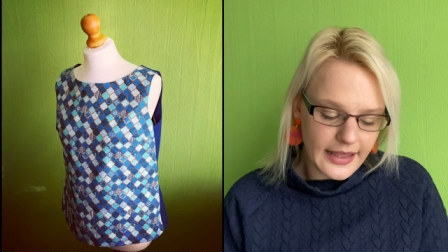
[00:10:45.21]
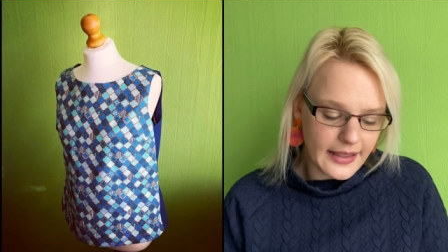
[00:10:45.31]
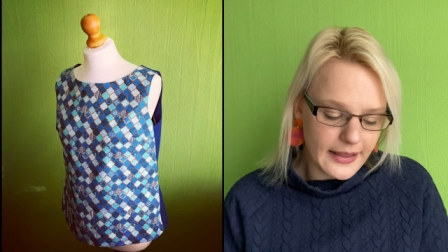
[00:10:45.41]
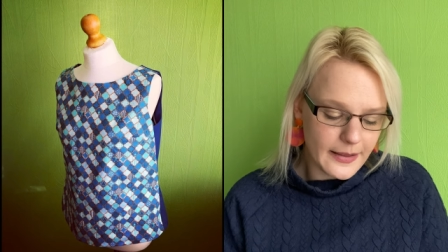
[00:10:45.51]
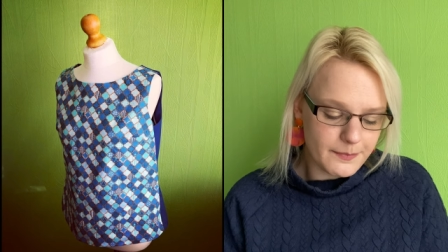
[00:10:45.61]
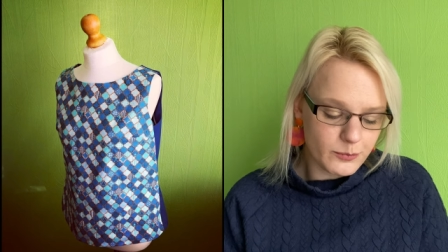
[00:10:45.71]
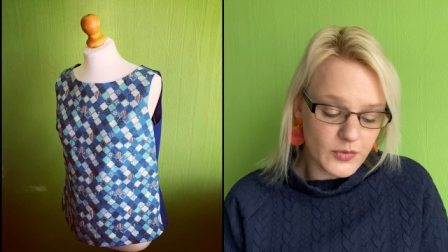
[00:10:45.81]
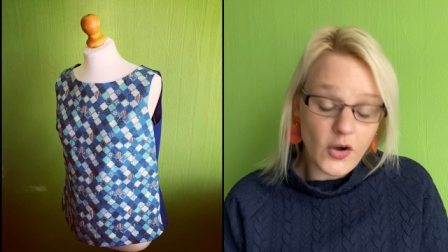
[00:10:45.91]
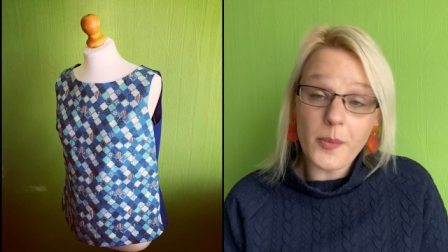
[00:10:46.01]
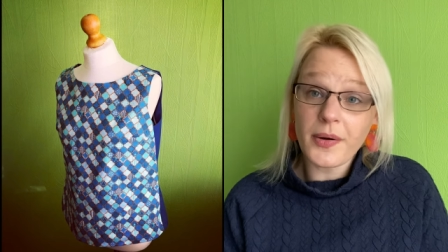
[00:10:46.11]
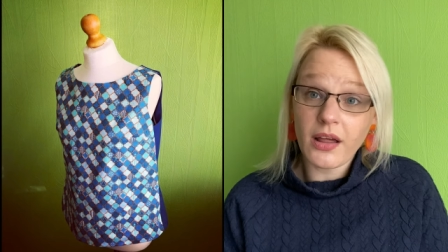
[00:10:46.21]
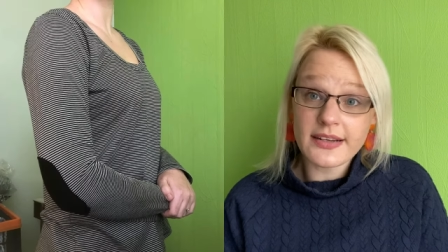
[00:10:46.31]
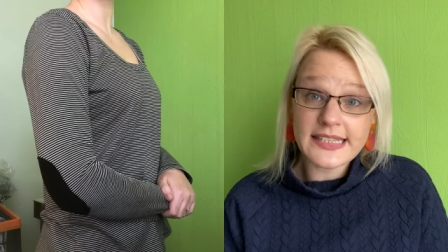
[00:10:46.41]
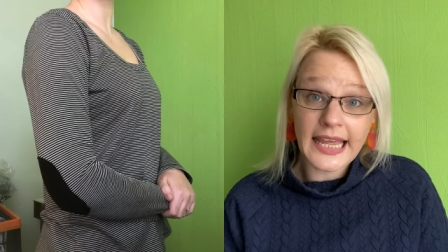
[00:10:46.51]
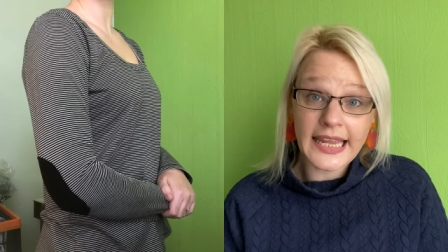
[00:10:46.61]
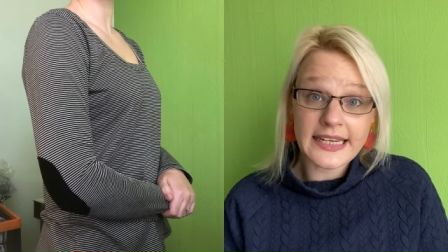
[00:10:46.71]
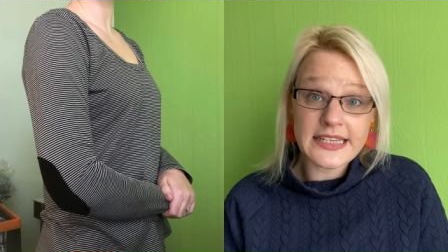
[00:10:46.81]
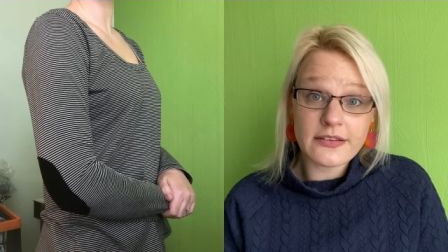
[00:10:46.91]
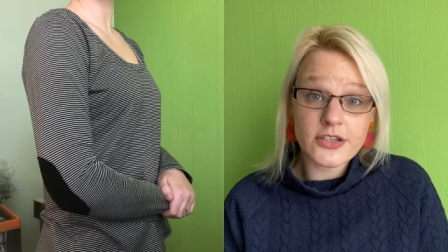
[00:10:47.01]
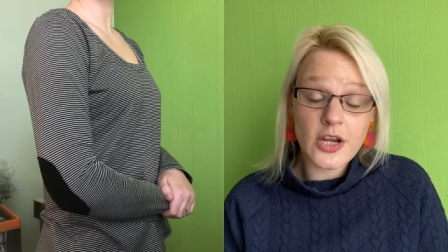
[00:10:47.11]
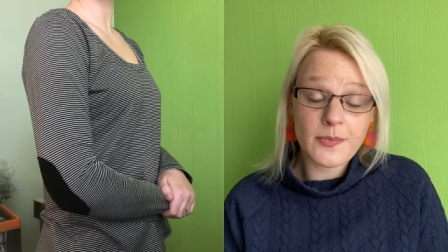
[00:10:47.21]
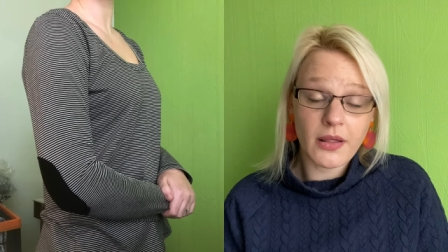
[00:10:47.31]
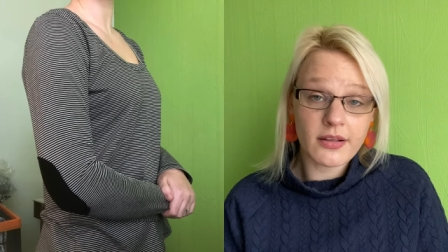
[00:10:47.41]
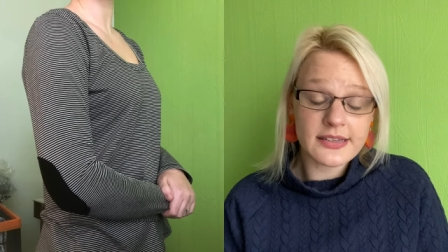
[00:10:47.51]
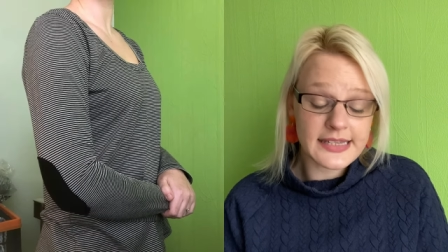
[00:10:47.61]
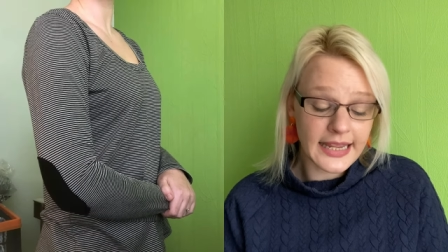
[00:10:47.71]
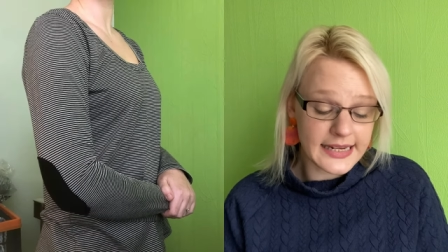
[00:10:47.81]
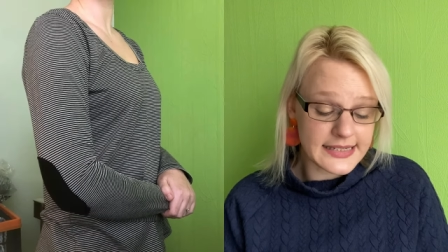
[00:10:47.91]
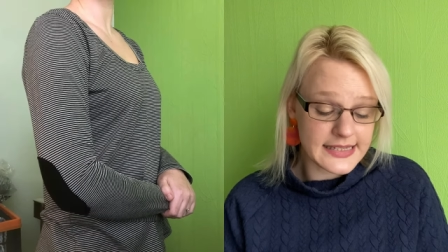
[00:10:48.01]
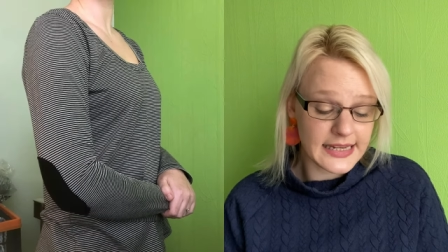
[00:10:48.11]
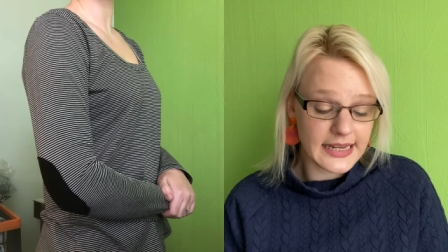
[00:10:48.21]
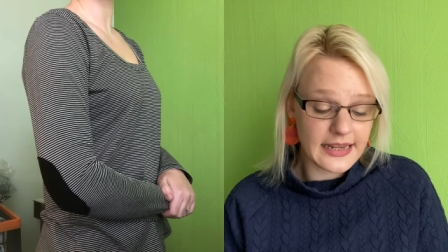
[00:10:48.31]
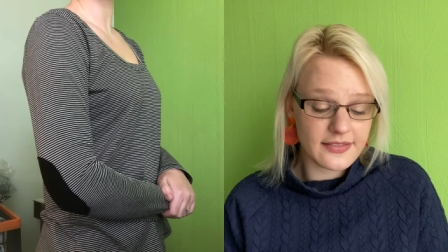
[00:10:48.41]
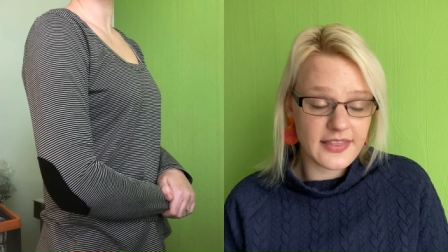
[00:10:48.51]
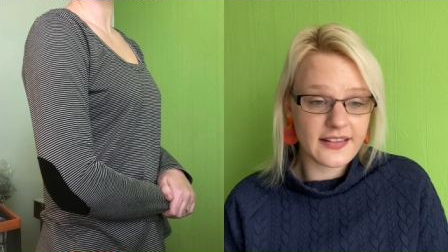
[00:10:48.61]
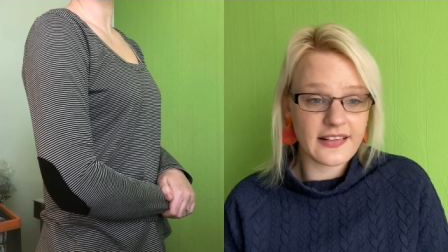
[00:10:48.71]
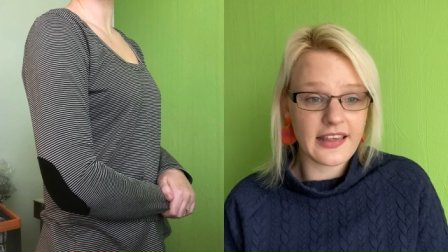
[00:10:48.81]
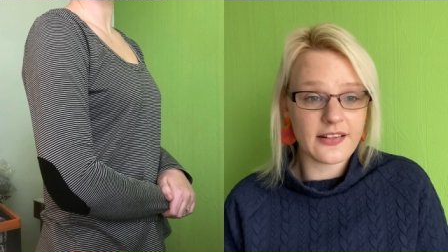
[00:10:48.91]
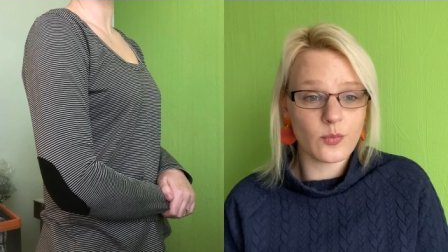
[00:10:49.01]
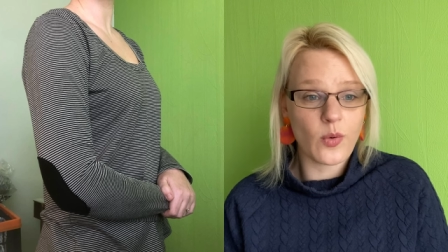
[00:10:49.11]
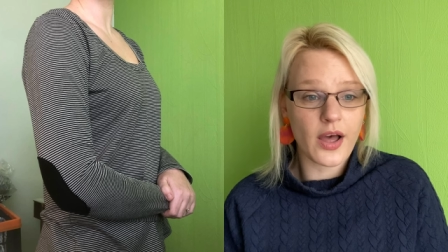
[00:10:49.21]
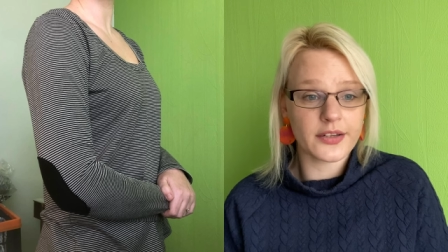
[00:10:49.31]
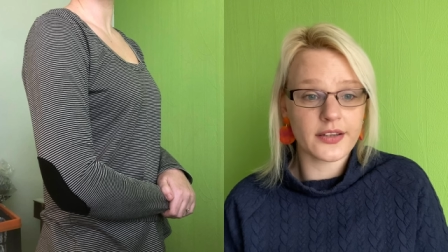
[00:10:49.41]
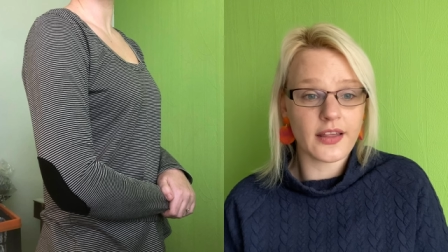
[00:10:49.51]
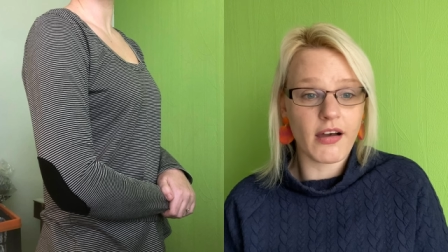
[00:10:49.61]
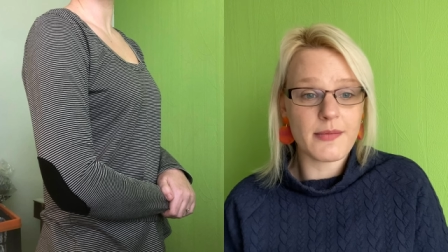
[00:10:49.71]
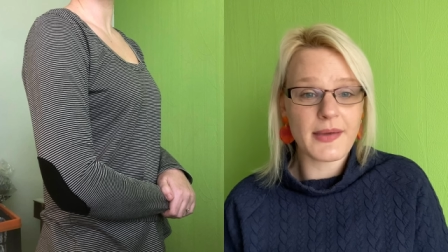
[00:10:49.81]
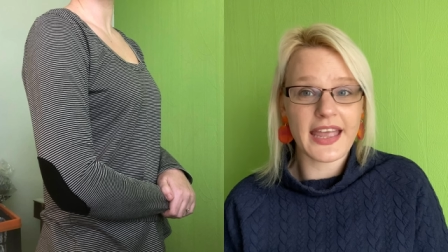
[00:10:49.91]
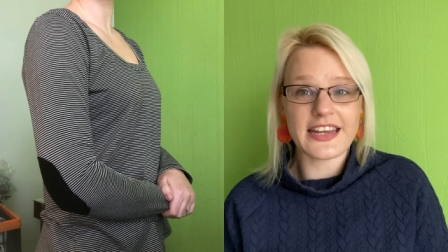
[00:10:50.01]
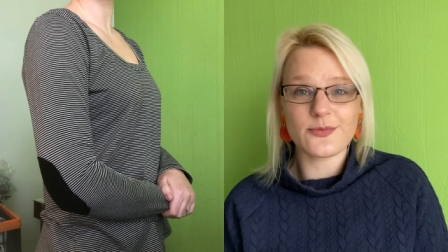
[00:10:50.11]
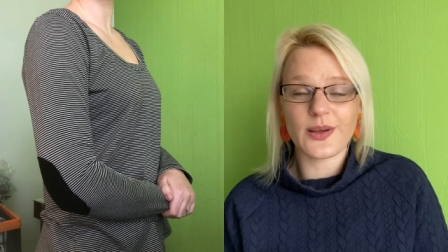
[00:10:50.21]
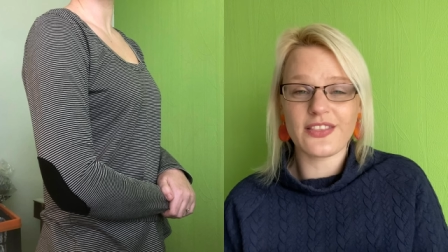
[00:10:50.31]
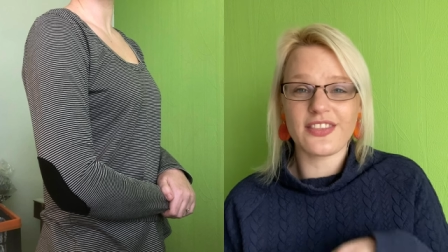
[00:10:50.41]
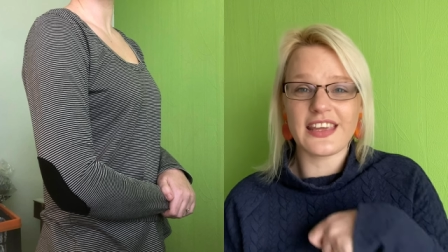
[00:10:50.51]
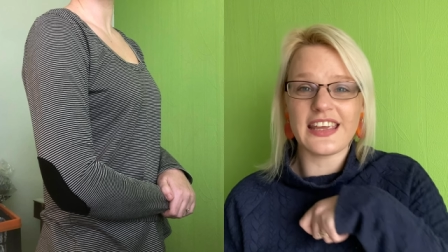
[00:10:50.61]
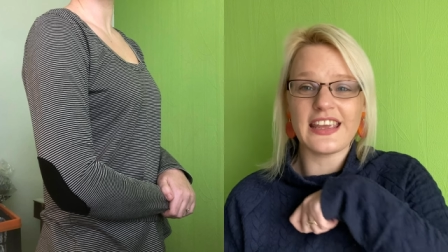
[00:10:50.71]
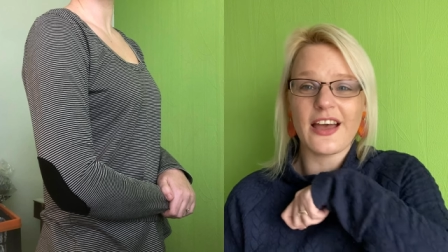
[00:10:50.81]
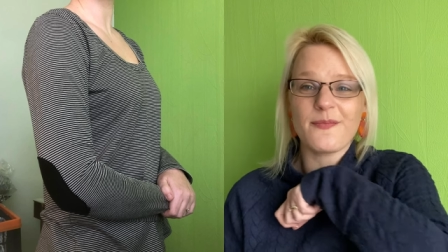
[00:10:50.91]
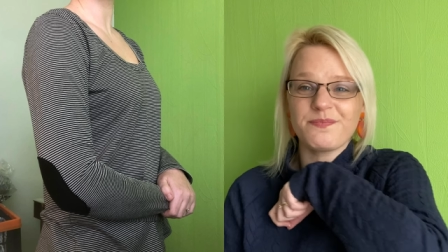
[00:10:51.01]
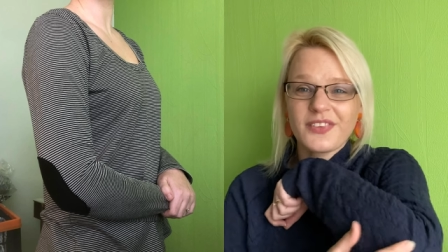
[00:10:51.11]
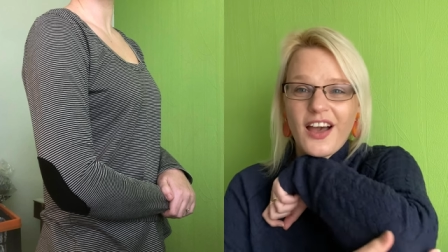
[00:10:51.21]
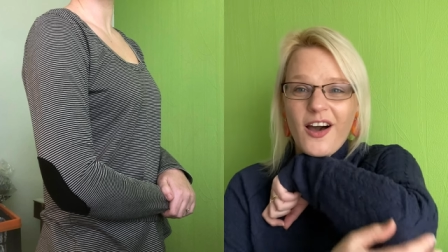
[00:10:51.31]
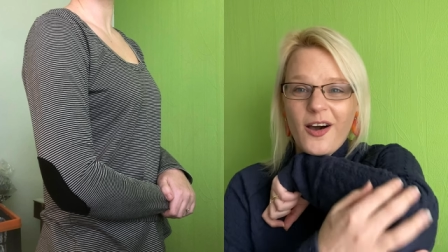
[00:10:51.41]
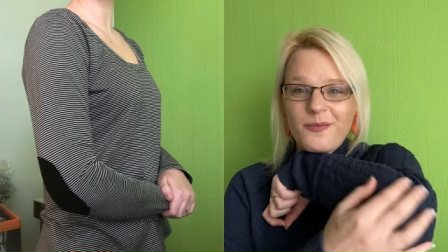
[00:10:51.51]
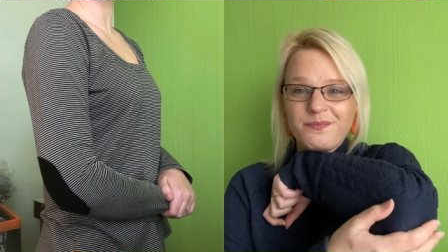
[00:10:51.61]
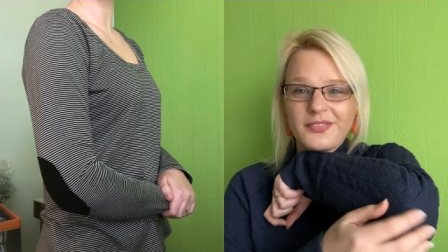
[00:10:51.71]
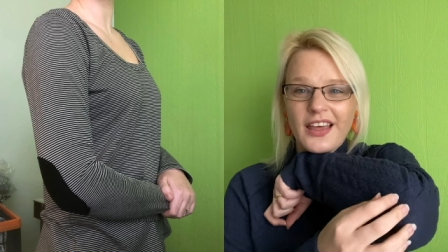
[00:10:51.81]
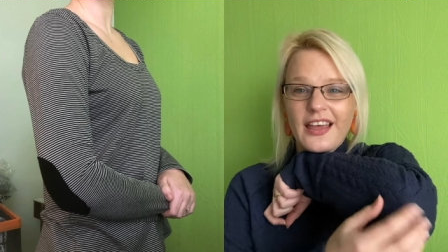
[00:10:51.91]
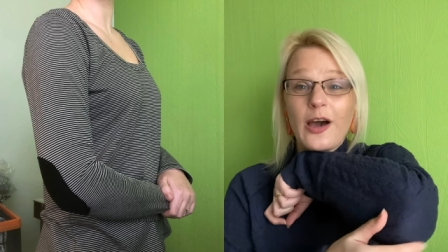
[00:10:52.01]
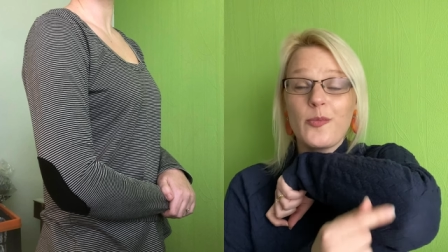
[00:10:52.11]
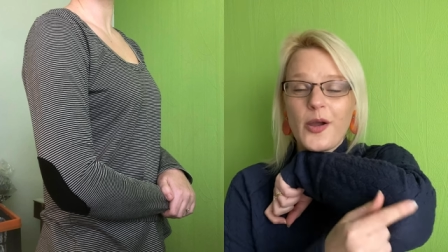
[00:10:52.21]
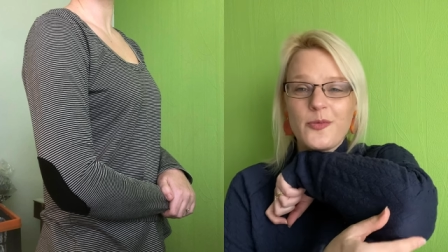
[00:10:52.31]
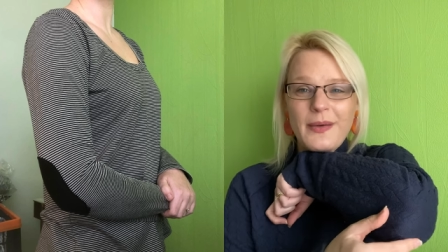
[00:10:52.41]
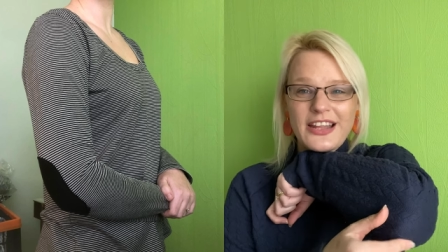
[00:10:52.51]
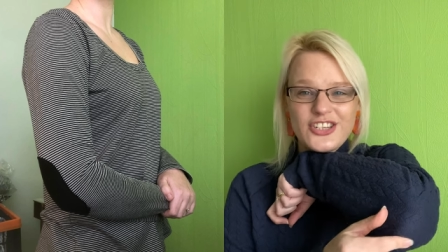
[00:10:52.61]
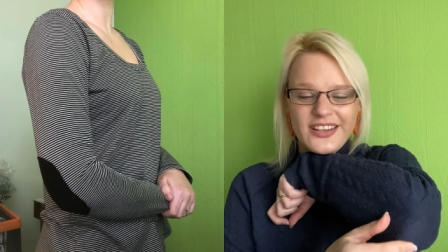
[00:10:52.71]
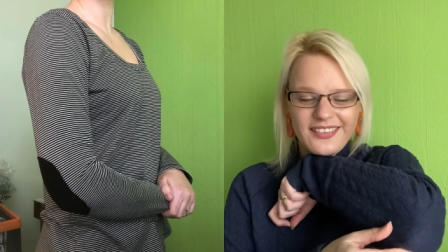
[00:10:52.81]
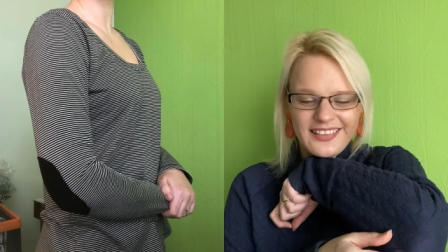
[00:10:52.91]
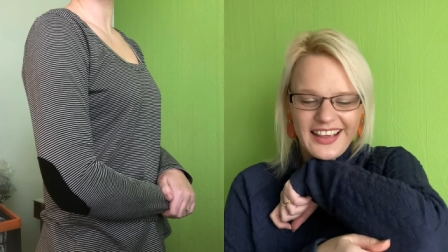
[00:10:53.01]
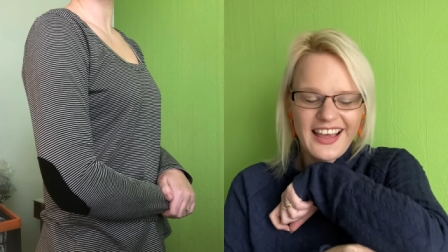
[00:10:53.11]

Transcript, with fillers: Um, we've got a plantain, Deer and Doe plantain tee. This is one that I made with the um, arm, uh, elbow patches.